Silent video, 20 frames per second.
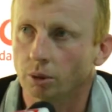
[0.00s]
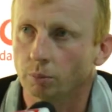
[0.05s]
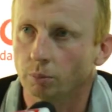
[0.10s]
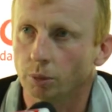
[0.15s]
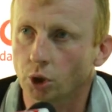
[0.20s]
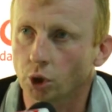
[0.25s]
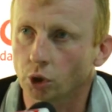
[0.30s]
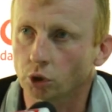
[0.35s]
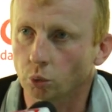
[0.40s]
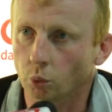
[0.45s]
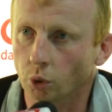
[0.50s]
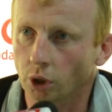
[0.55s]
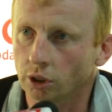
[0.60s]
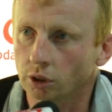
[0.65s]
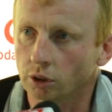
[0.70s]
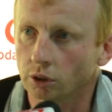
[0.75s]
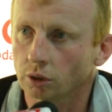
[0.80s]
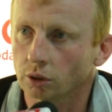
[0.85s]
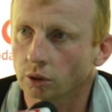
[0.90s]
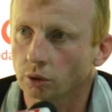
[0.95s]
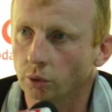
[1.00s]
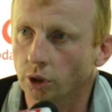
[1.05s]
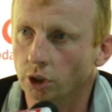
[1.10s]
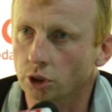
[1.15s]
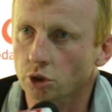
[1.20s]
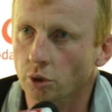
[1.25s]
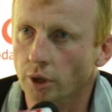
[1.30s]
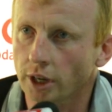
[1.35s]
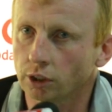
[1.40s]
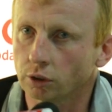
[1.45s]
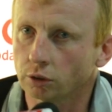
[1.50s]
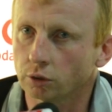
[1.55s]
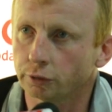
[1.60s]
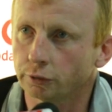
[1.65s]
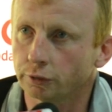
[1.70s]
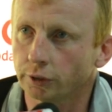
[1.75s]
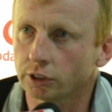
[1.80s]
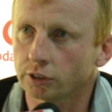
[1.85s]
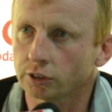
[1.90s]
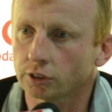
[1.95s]
Because one, we're trying to
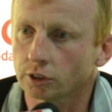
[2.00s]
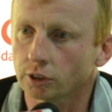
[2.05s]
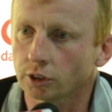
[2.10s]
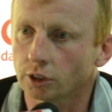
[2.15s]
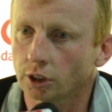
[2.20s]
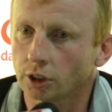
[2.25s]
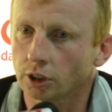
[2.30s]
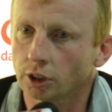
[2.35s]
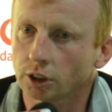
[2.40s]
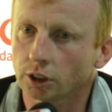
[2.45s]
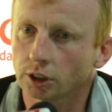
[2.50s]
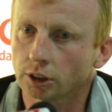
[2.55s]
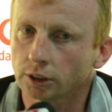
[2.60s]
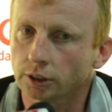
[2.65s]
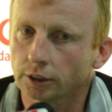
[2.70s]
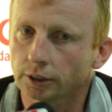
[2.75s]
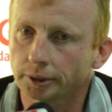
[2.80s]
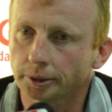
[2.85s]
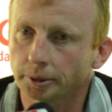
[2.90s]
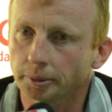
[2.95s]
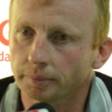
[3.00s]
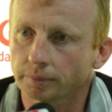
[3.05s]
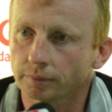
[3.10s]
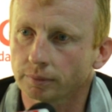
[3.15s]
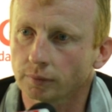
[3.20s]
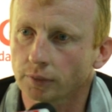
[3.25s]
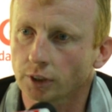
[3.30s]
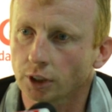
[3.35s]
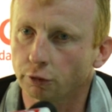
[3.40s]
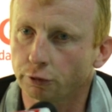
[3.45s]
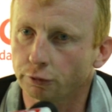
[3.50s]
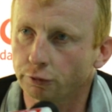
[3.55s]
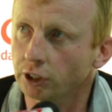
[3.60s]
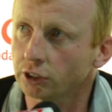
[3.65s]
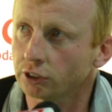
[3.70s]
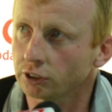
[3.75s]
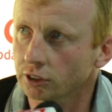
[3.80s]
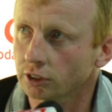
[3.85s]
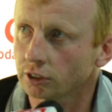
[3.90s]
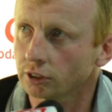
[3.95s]
fix a
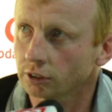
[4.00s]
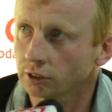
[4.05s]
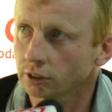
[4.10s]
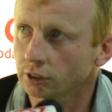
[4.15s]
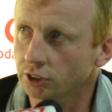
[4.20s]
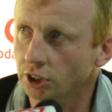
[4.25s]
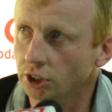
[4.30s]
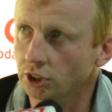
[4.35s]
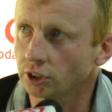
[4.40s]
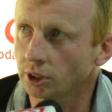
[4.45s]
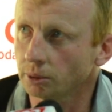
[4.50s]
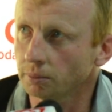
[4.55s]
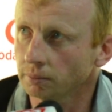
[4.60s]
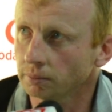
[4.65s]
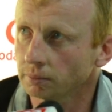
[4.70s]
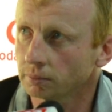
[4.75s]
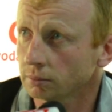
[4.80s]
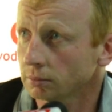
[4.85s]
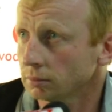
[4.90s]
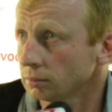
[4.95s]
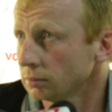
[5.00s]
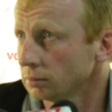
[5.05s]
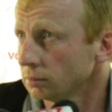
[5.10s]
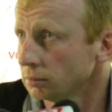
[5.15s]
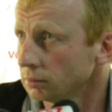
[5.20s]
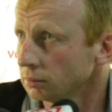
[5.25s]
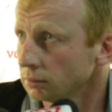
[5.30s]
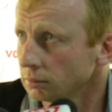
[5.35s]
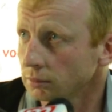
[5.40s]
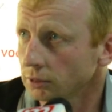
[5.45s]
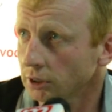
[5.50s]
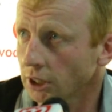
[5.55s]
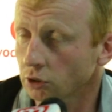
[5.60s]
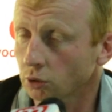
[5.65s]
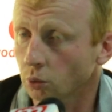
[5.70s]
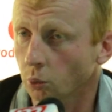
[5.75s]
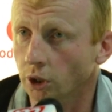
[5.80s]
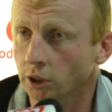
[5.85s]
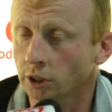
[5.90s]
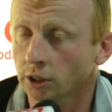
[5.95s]
fixed system.
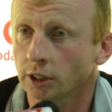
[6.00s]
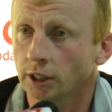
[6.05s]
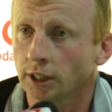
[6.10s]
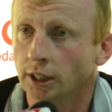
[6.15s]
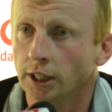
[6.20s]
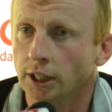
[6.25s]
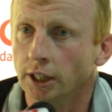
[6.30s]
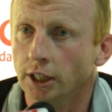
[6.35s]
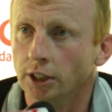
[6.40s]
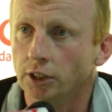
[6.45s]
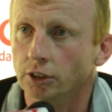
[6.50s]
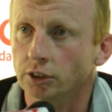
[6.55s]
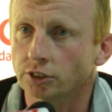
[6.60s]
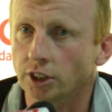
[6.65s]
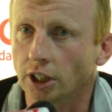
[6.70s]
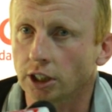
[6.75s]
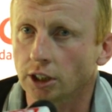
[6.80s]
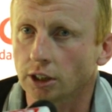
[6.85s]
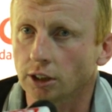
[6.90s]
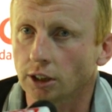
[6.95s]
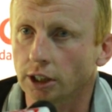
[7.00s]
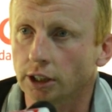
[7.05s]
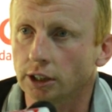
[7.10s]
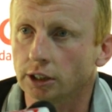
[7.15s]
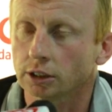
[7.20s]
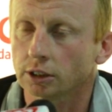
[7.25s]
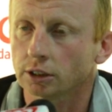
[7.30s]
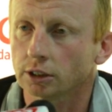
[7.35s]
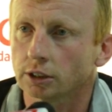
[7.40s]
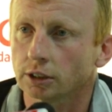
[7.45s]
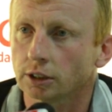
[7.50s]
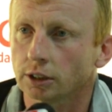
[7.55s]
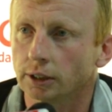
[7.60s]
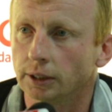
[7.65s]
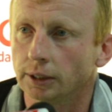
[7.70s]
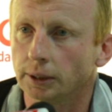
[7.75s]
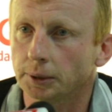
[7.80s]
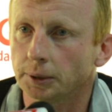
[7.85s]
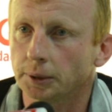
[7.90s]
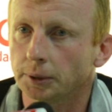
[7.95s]
That's one. Secondly,
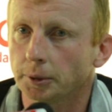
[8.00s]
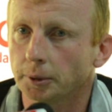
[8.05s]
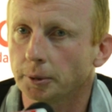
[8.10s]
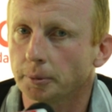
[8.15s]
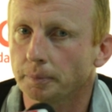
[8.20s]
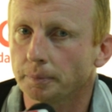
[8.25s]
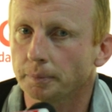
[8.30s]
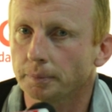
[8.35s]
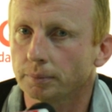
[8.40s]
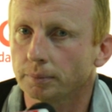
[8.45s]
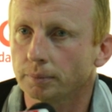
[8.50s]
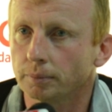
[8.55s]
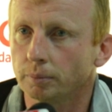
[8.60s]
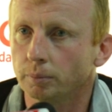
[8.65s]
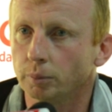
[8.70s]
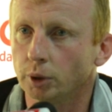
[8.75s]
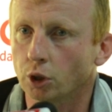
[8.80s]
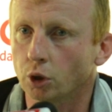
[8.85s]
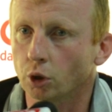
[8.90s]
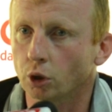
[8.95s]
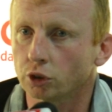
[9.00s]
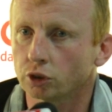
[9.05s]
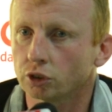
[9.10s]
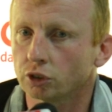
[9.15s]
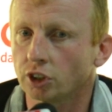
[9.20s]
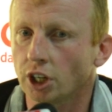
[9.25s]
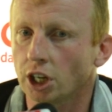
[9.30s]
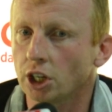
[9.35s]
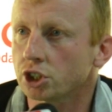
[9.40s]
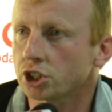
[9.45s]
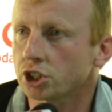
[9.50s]
because they